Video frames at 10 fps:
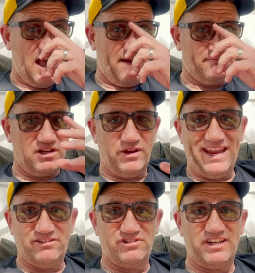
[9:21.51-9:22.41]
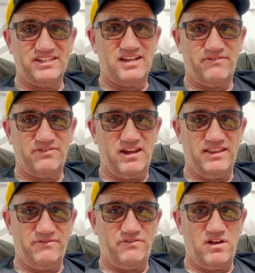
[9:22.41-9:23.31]
So interesting stuff there in
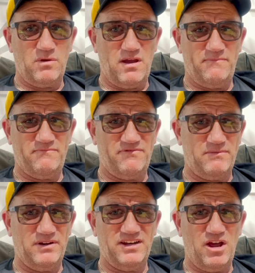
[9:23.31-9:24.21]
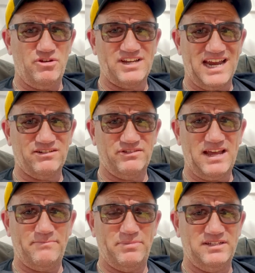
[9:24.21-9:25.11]
that firmware. February, no date on that,
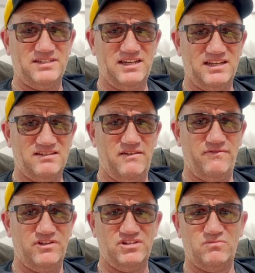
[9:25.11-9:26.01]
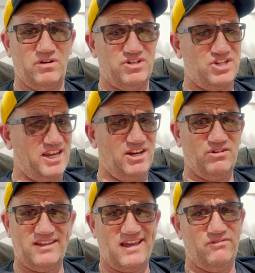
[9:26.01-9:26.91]
but if you just want to check in on
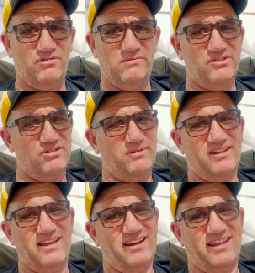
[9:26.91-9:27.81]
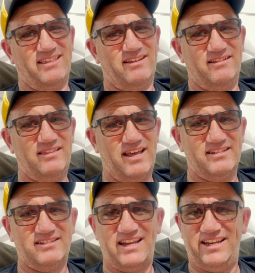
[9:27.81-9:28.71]
Canon rumours, you'll be able to get the latest
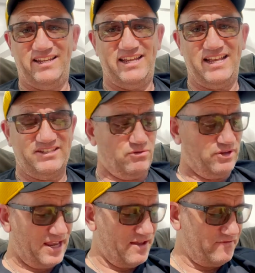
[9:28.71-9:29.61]
date. Here's all the guff.